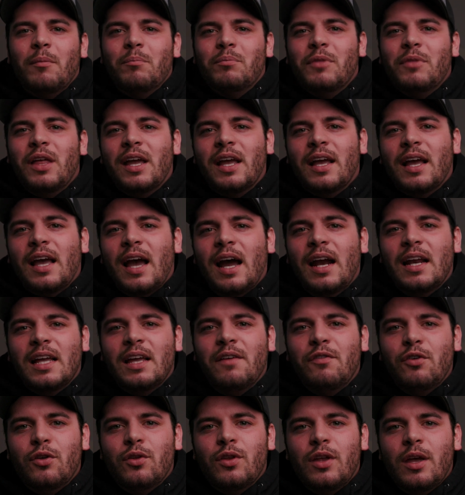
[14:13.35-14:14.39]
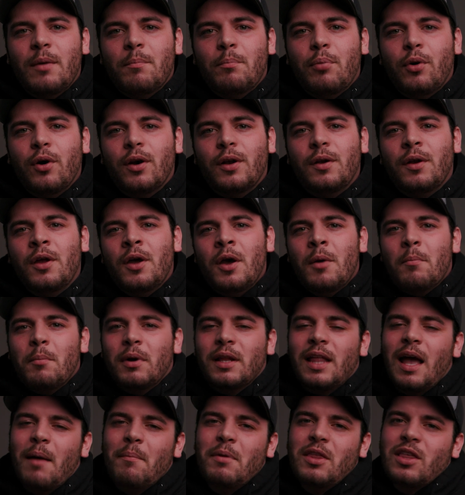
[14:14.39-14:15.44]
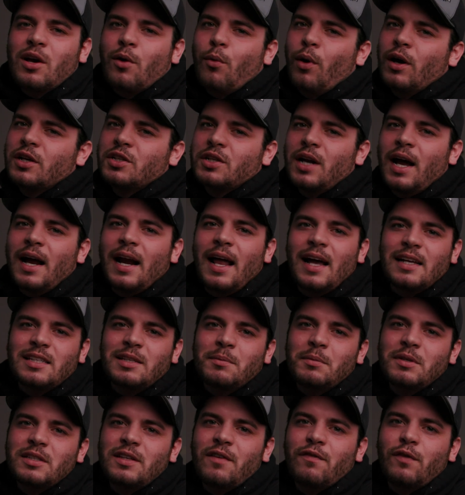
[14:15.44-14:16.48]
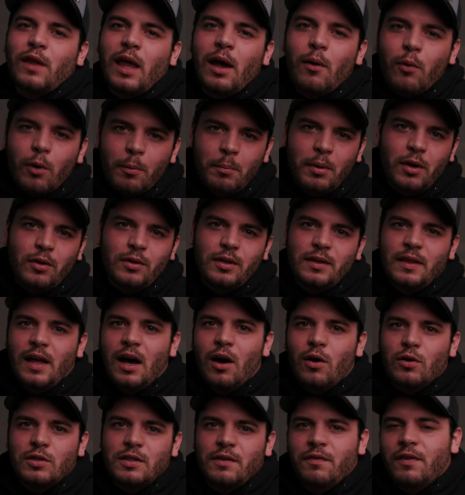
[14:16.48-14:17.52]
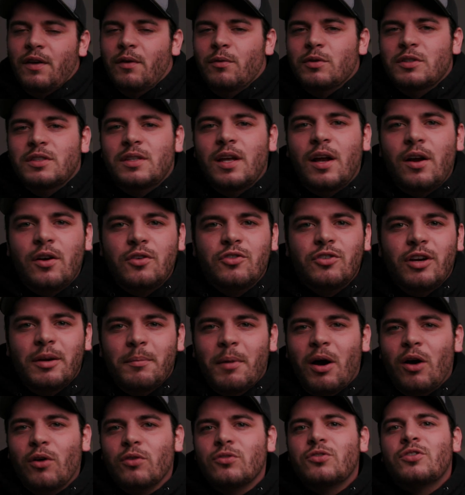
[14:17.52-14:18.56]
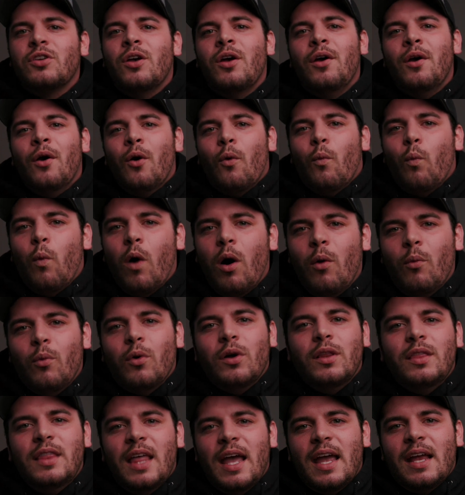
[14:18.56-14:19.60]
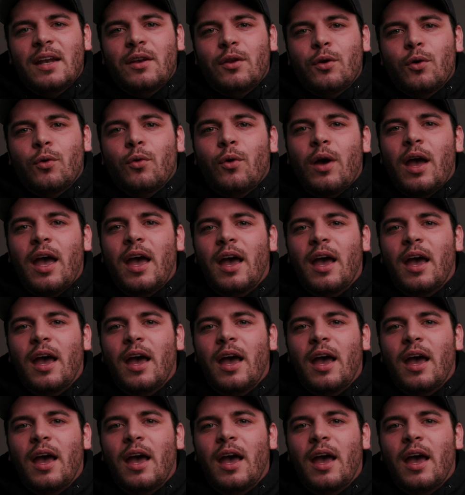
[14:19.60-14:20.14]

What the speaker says: They can kind of give you the input. But that'd be the question I'd ask them is, if they were building the house, if it was their dream house, what would they do?